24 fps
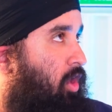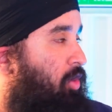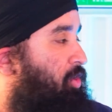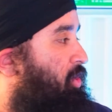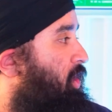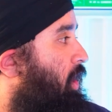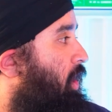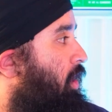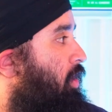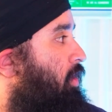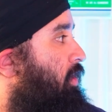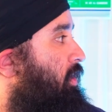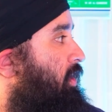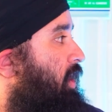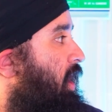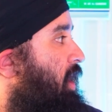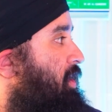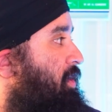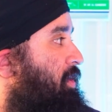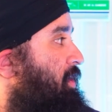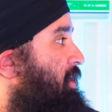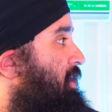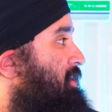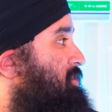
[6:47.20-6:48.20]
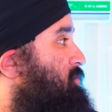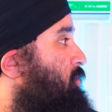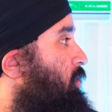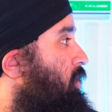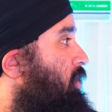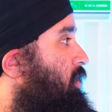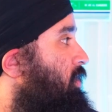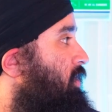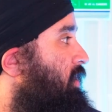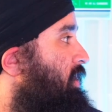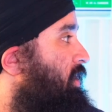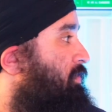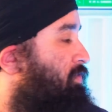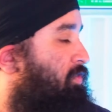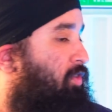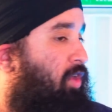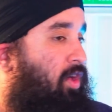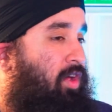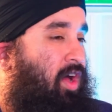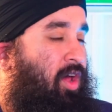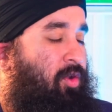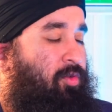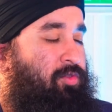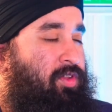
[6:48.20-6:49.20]
LTIR candidate as well.
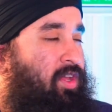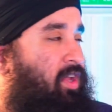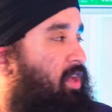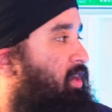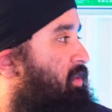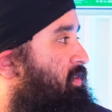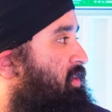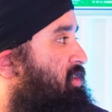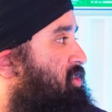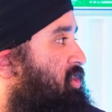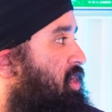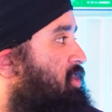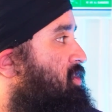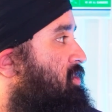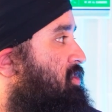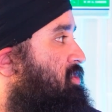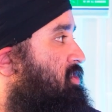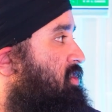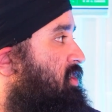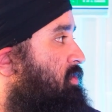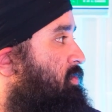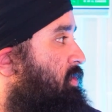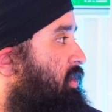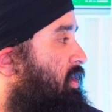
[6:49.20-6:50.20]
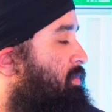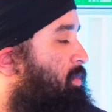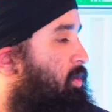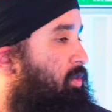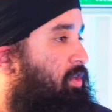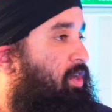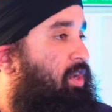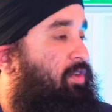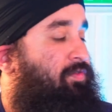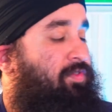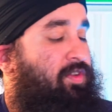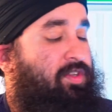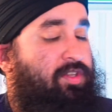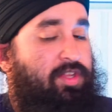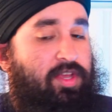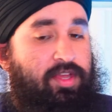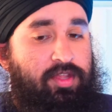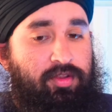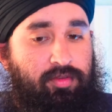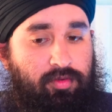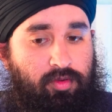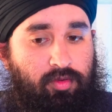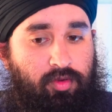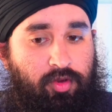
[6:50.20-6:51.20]
I don't think anything changes the CBA about that. If it
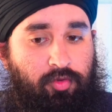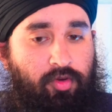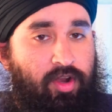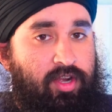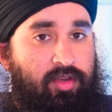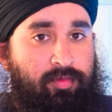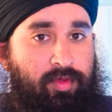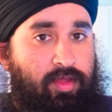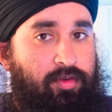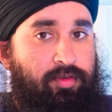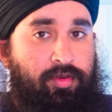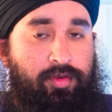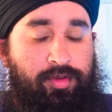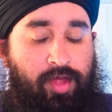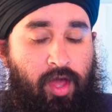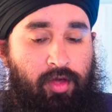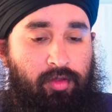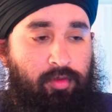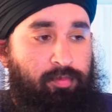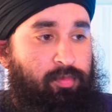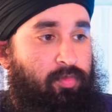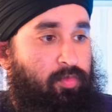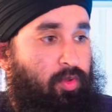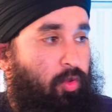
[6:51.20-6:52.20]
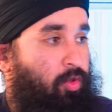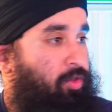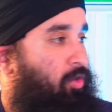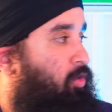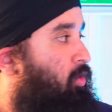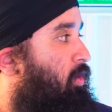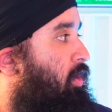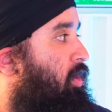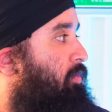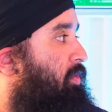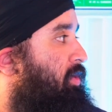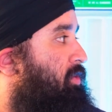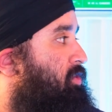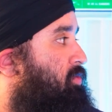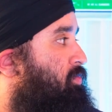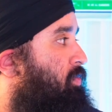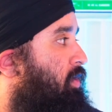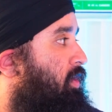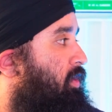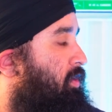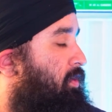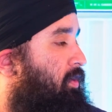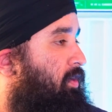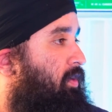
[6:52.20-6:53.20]
did, correct me down below in the comments.
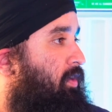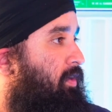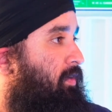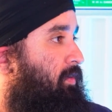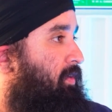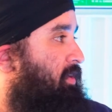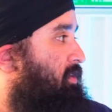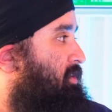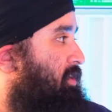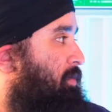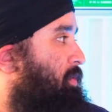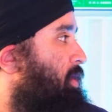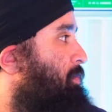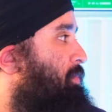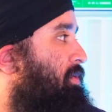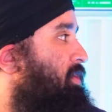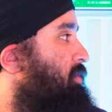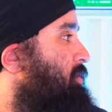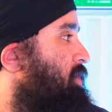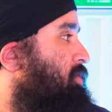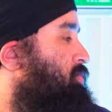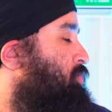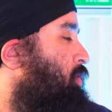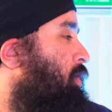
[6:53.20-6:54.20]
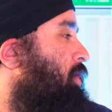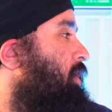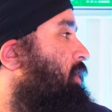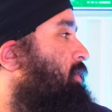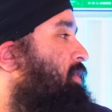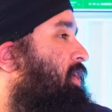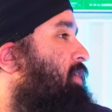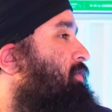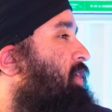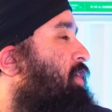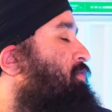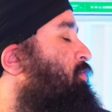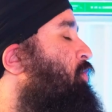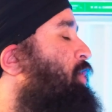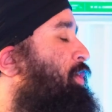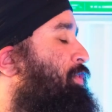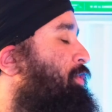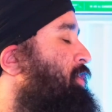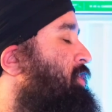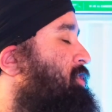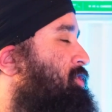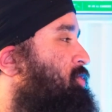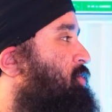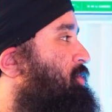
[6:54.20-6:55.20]
But he's going to be at
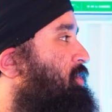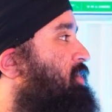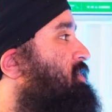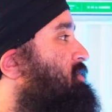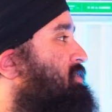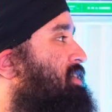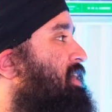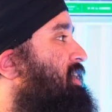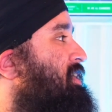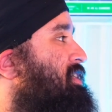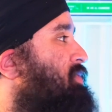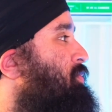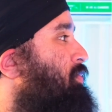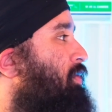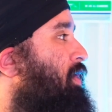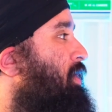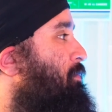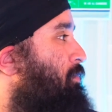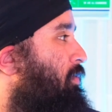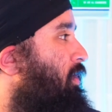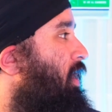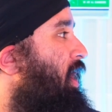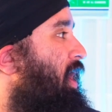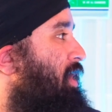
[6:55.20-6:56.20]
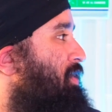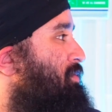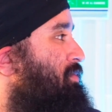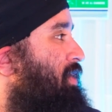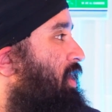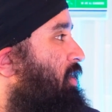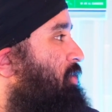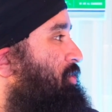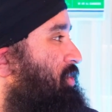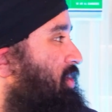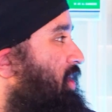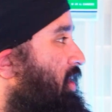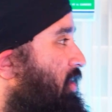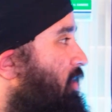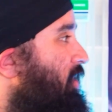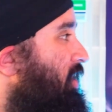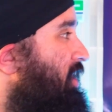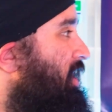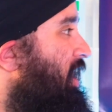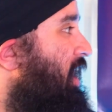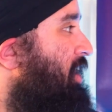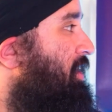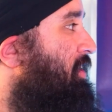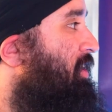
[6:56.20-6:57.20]
43 years old. You could say he's a prime
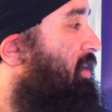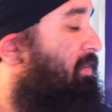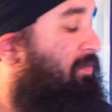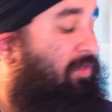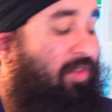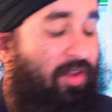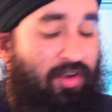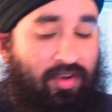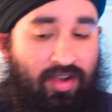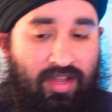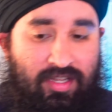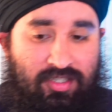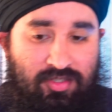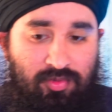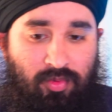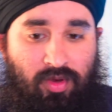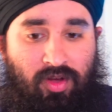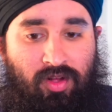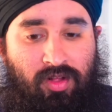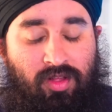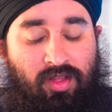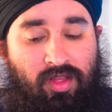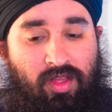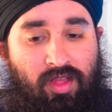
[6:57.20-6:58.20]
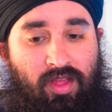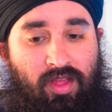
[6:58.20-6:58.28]
LTIR candidate there as well.